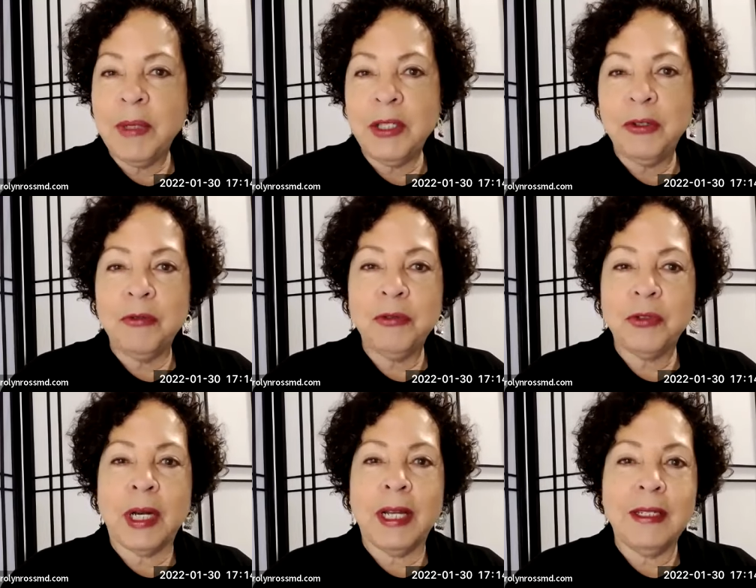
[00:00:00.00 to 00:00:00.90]
and you've
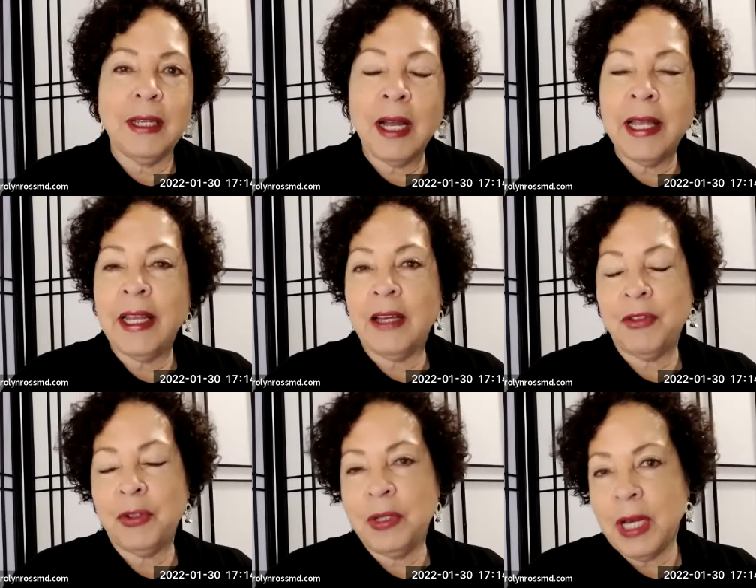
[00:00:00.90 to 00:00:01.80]
tried diet
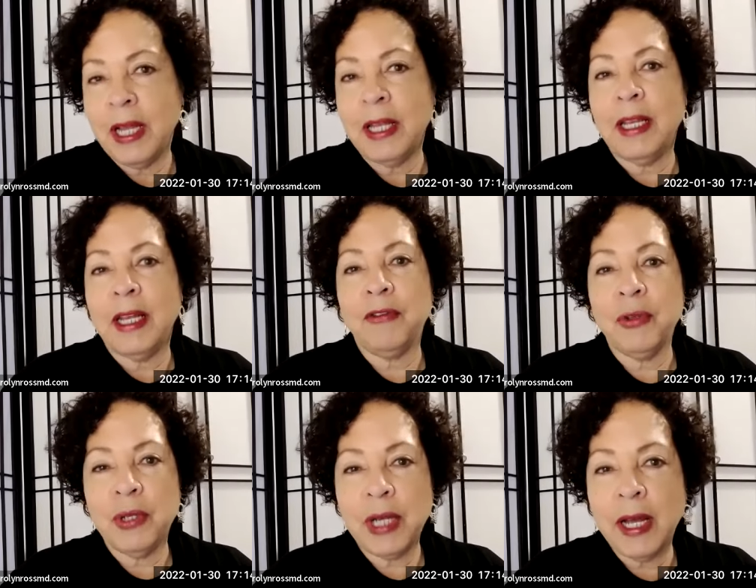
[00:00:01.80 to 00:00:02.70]
after diet
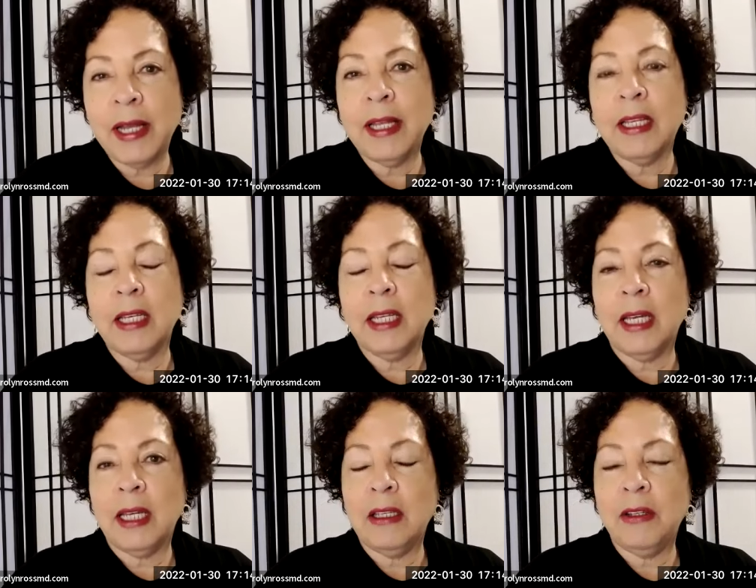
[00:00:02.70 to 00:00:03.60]
after diet, and